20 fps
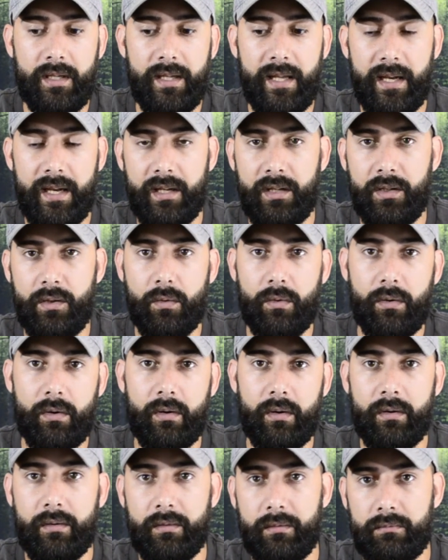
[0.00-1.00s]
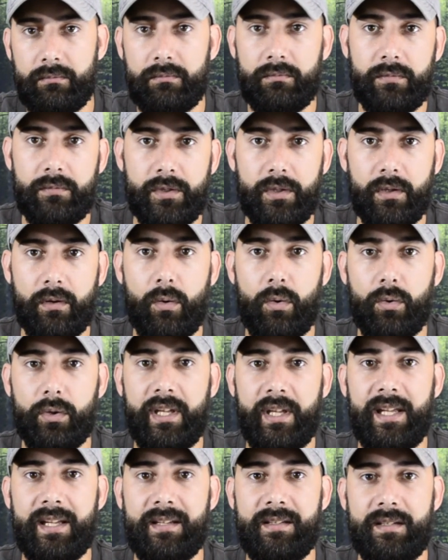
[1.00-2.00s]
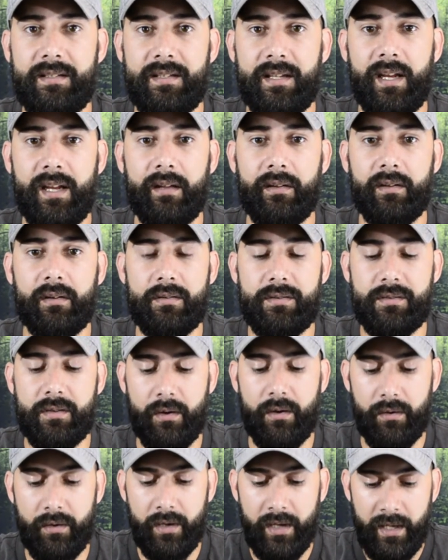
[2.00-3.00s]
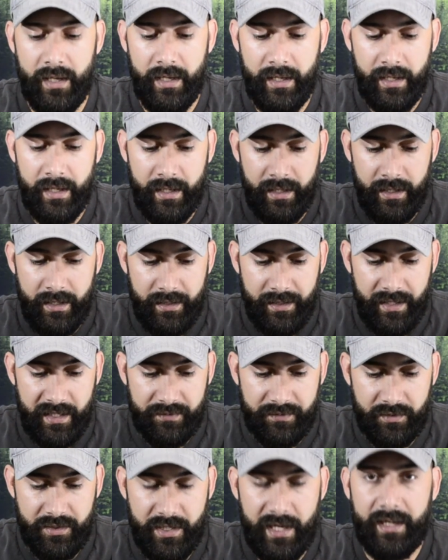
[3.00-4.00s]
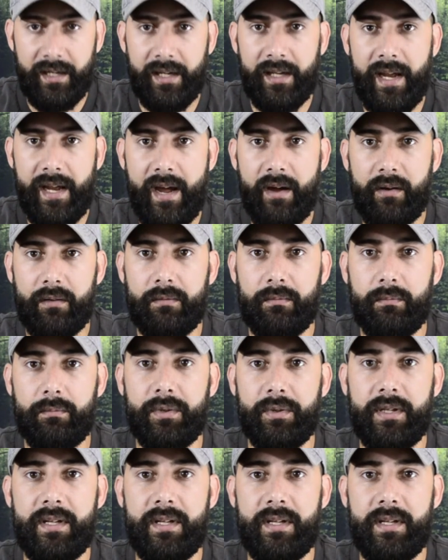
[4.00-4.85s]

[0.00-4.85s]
getting your whole kit together. So thanks for checking it out.